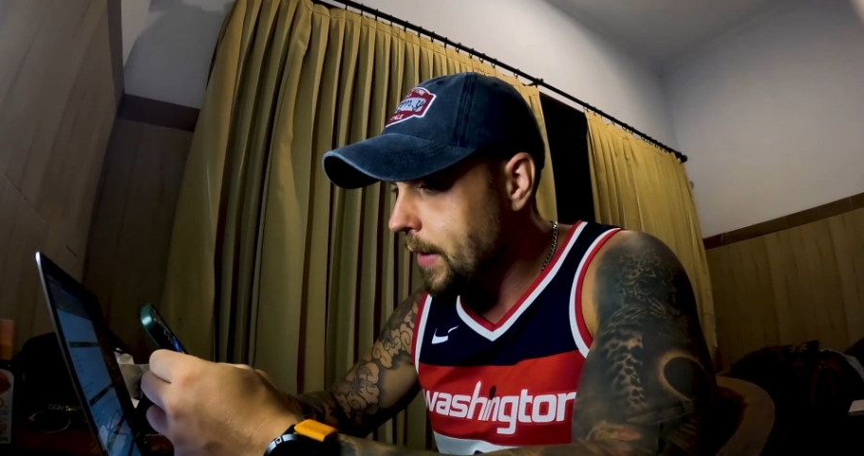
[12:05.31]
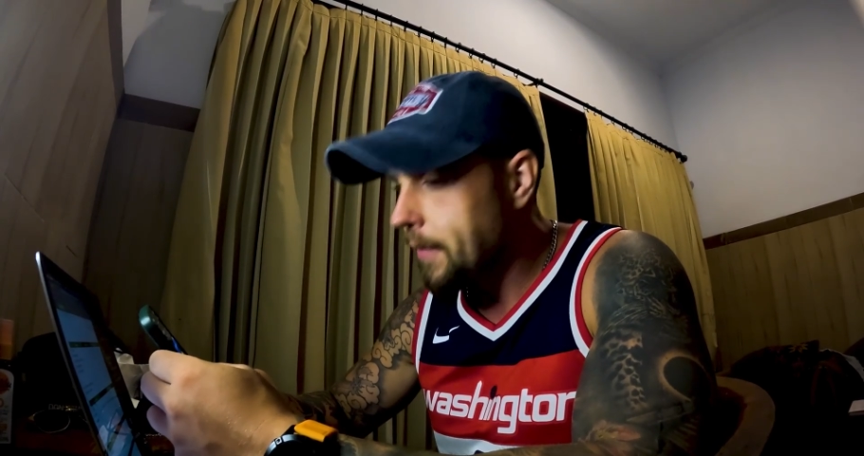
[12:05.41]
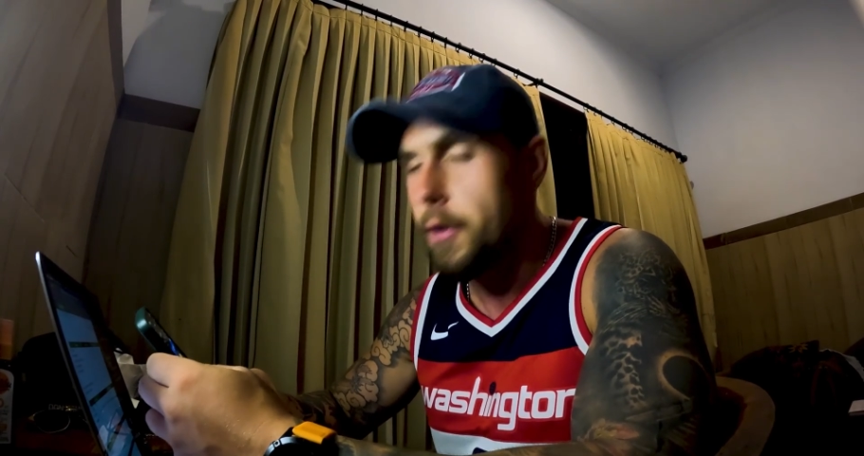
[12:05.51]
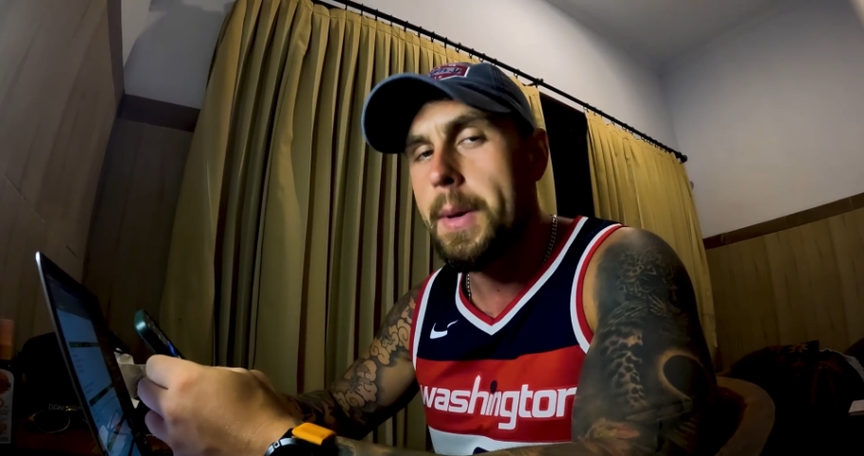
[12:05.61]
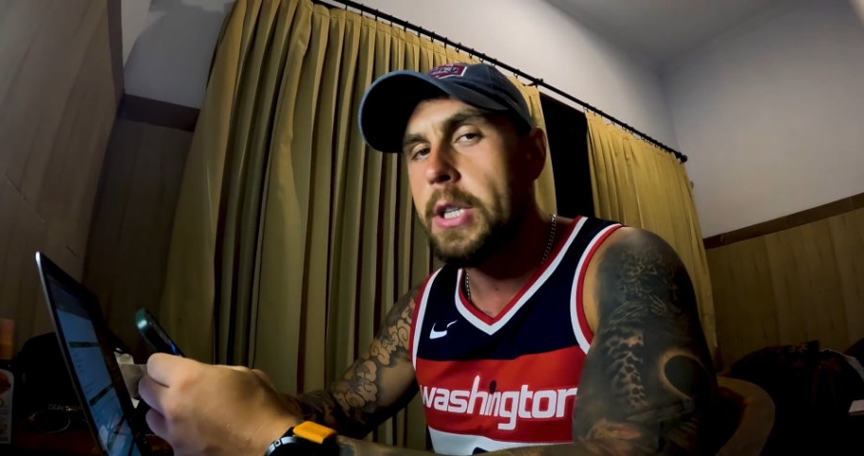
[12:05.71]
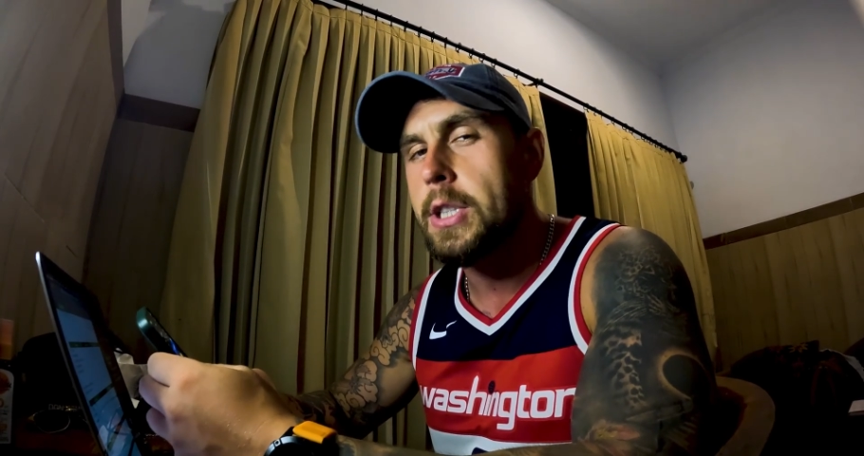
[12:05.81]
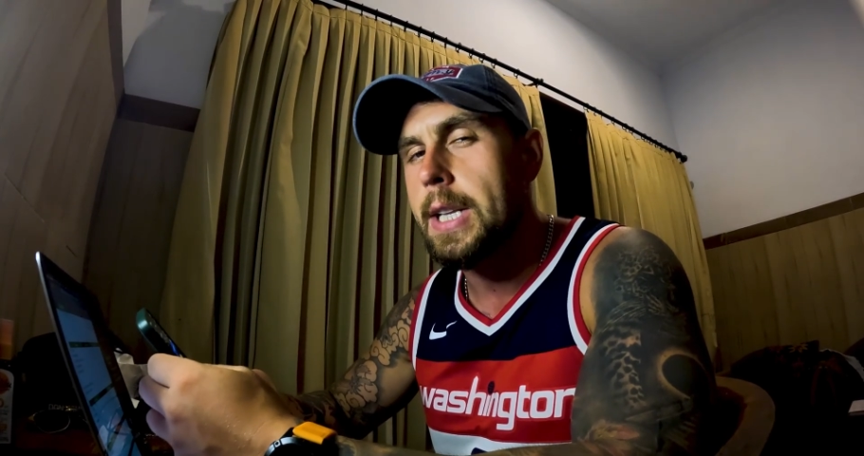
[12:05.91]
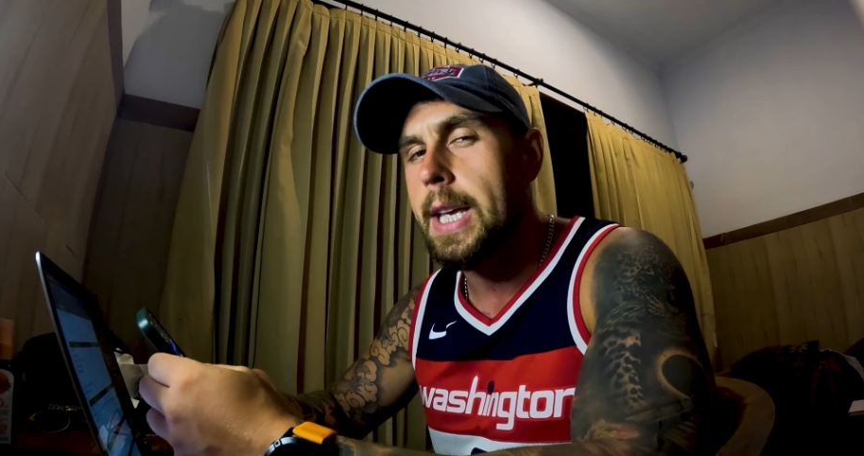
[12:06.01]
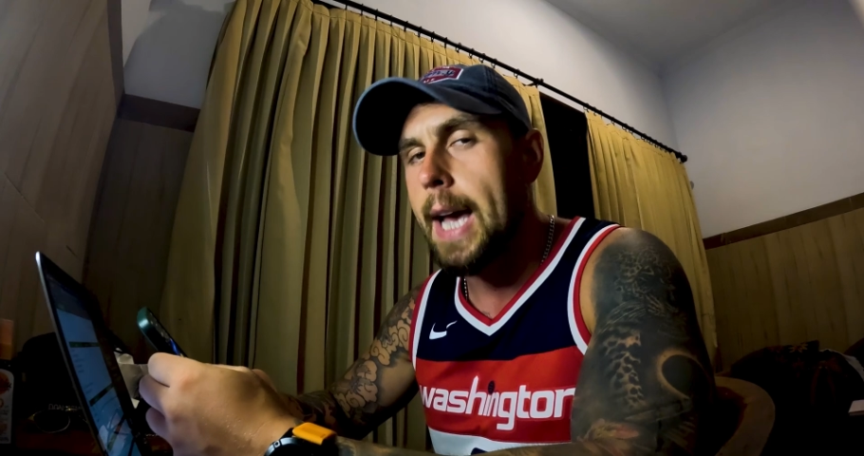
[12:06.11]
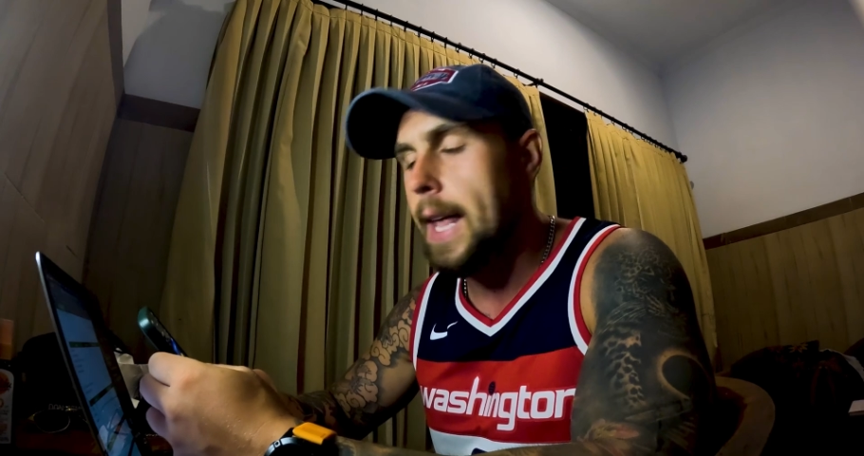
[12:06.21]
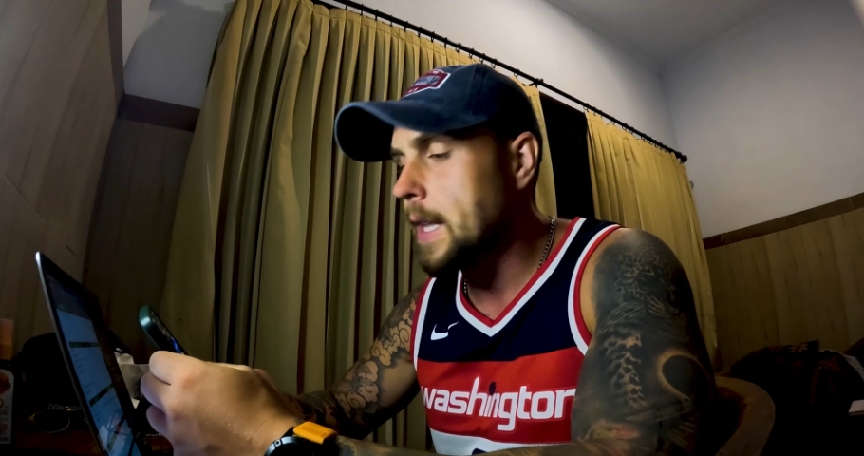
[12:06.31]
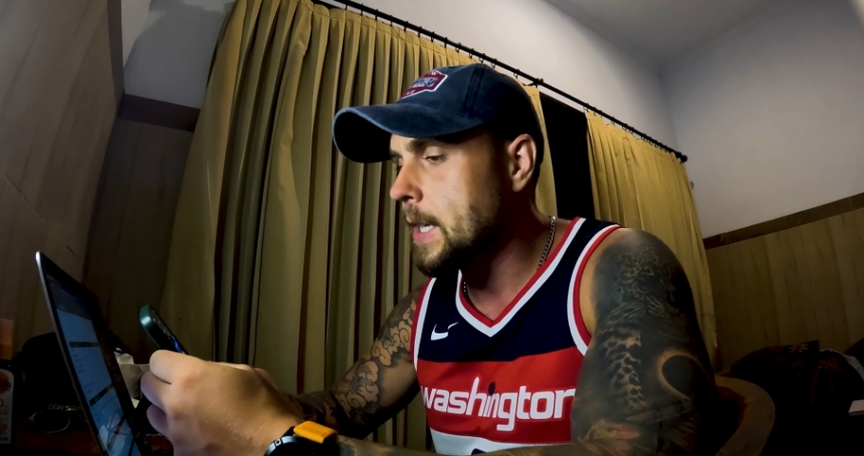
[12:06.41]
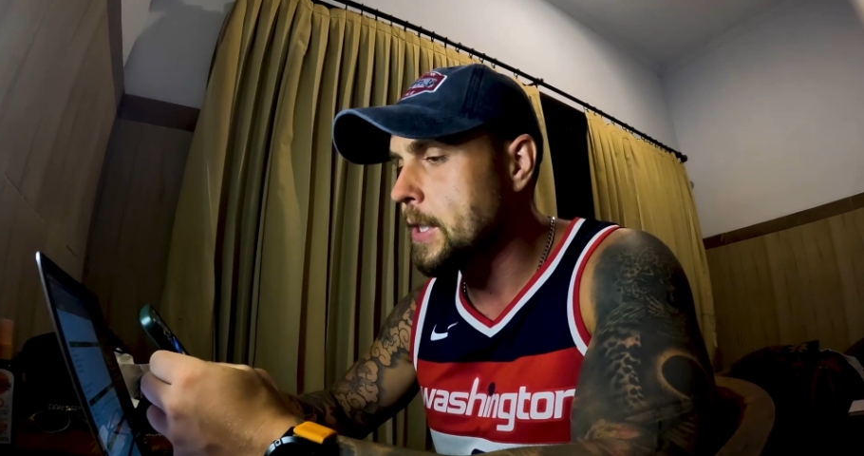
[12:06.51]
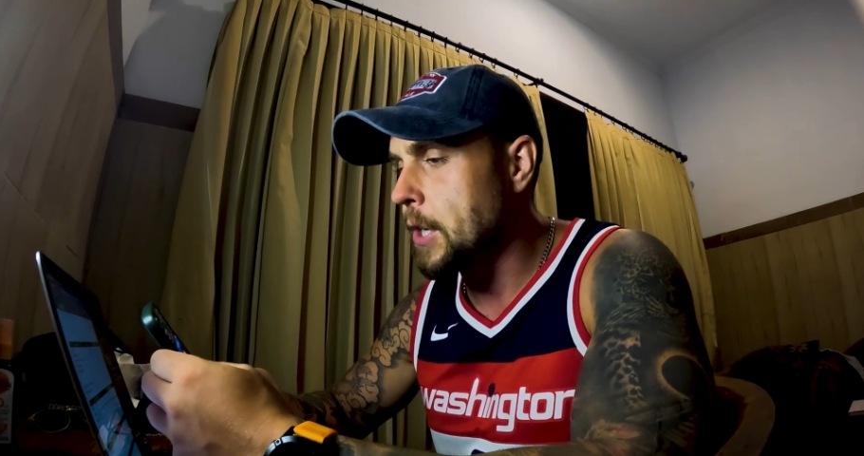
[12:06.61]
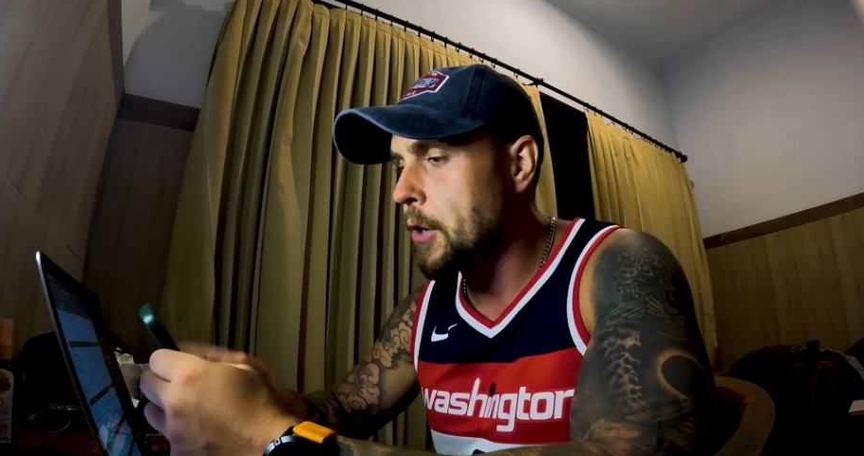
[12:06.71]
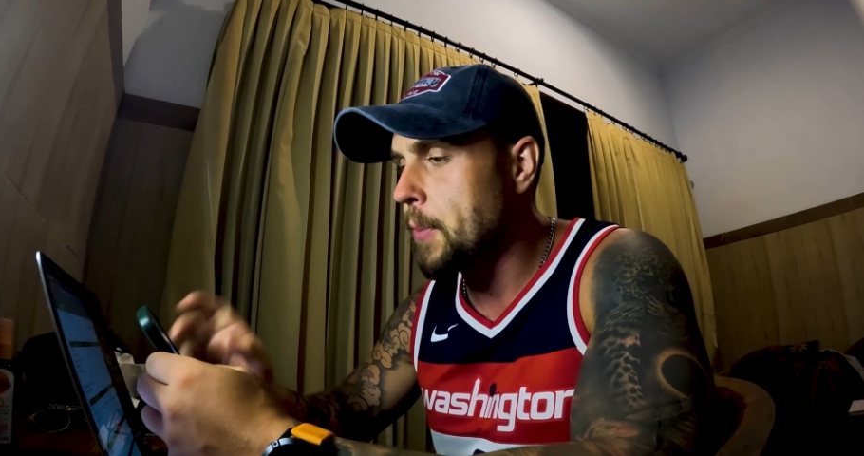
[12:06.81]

not mentioned any calories now,